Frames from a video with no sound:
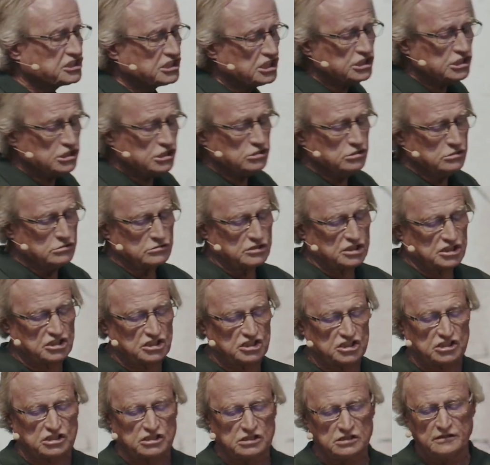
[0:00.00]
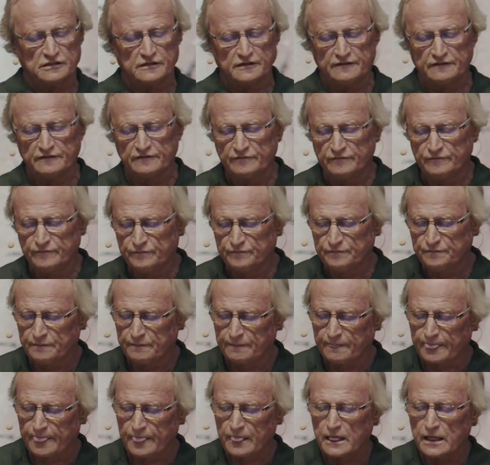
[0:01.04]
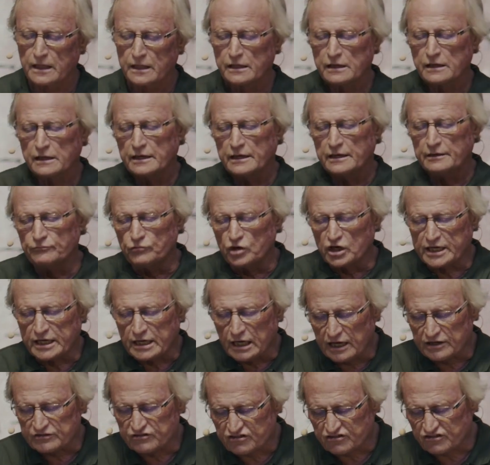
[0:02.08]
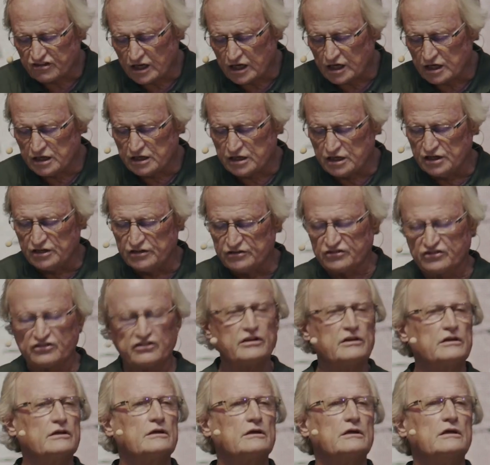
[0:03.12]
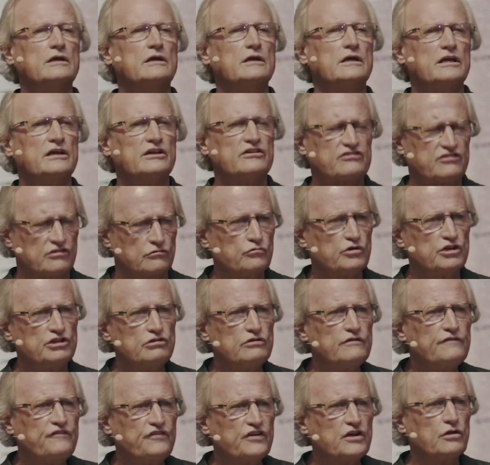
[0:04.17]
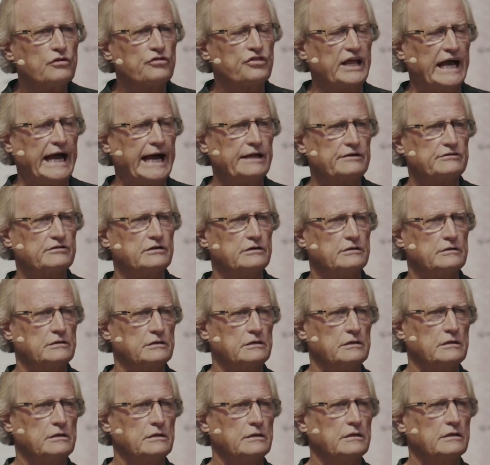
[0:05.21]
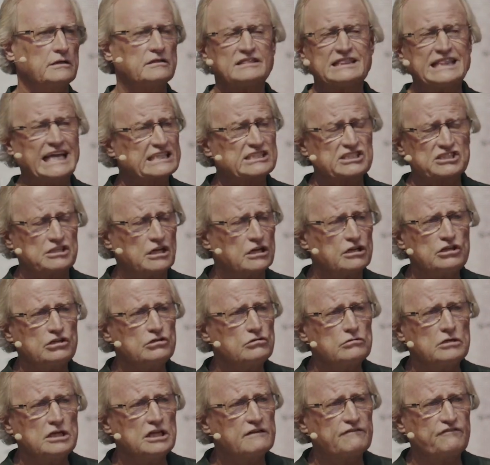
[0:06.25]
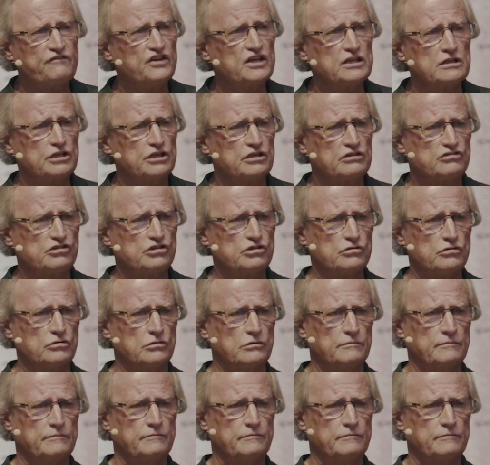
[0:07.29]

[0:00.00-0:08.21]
the use? And what God's saying is that when you feel that, that's not a unique feeling to you.